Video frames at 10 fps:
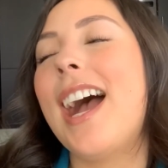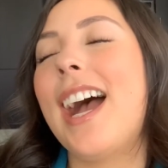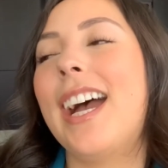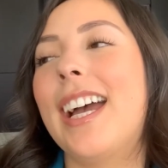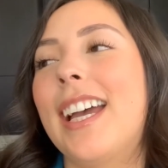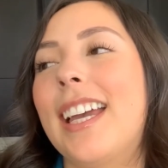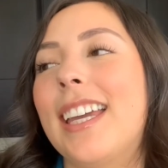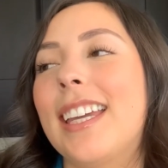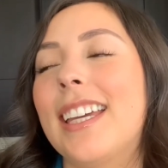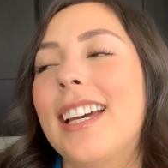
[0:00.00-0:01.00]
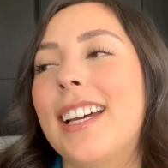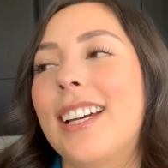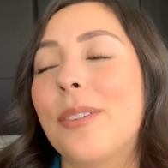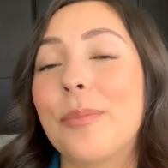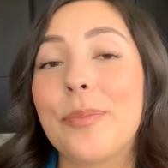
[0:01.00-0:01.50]
I
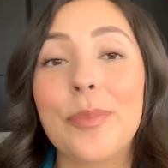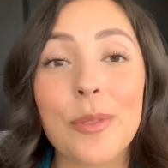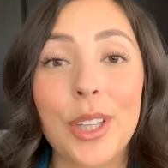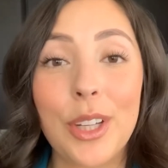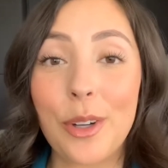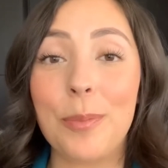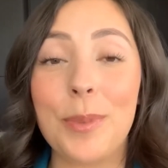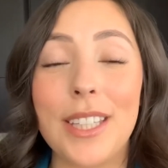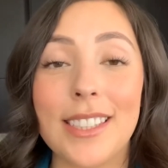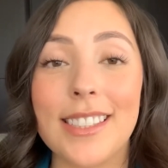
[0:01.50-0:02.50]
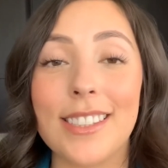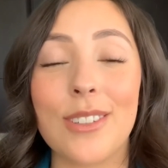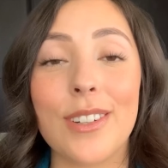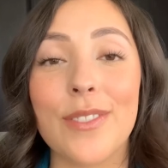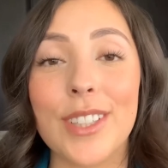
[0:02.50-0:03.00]
really hope this is
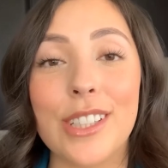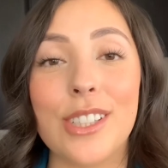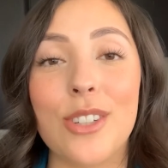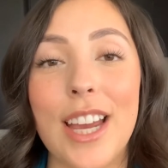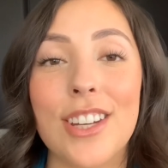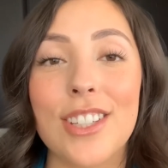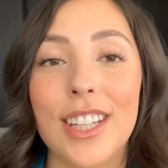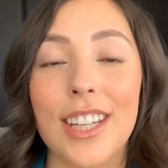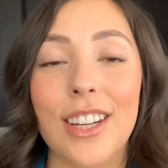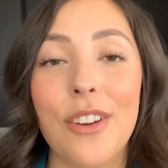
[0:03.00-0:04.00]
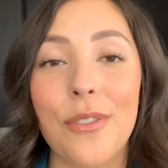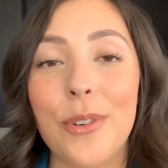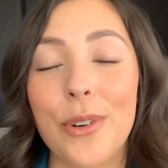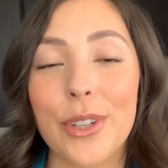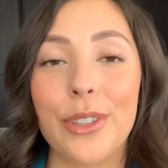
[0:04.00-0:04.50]
sort of a distraction
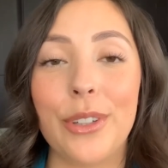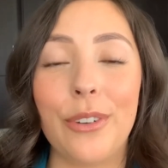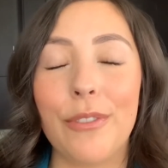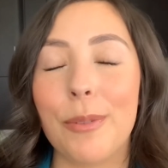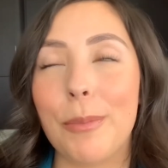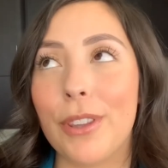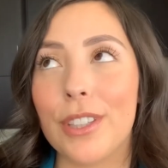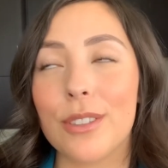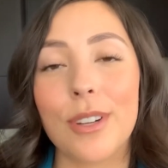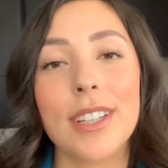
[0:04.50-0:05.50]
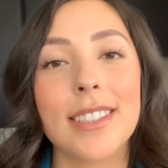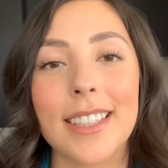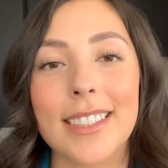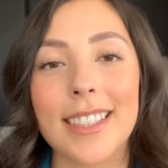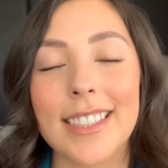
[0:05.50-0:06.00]
for you from all this
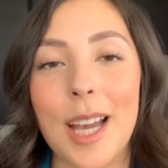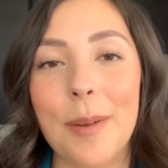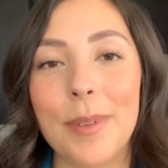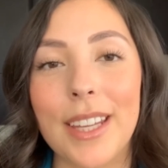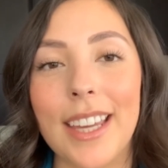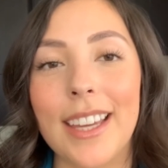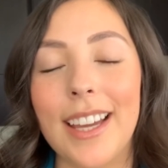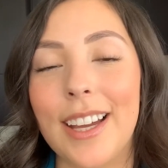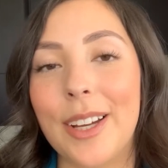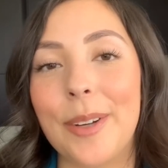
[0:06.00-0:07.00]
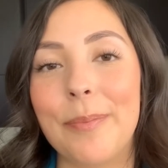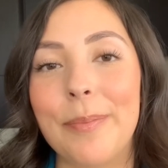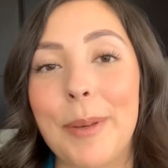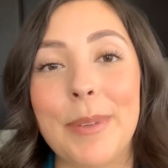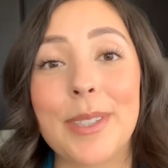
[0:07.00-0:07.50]
craziness that's happening.
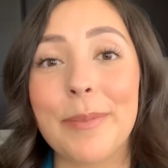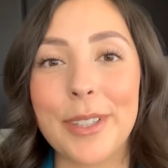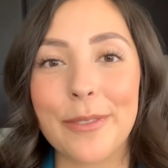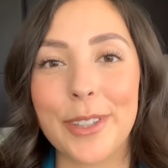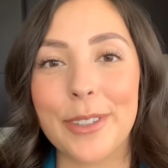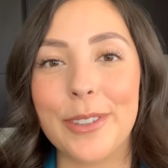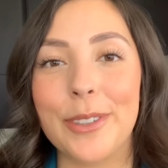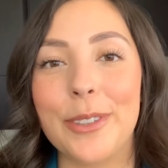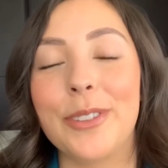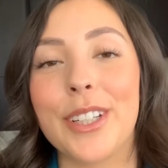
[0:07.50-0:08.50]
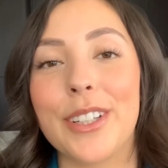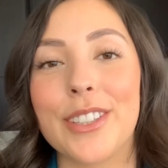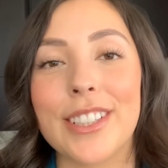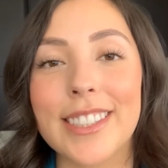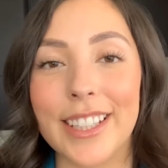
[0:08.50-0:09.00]
Maybe something for you to do while you're
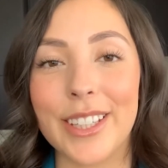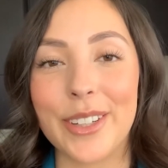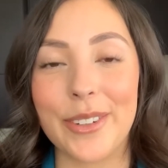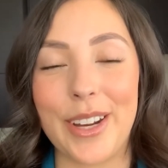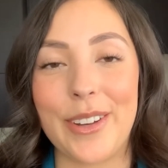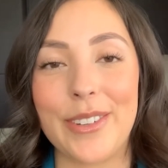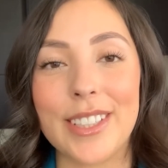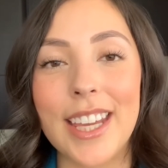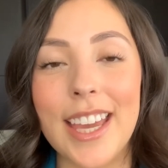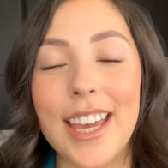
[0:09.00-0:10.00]
just sitting around,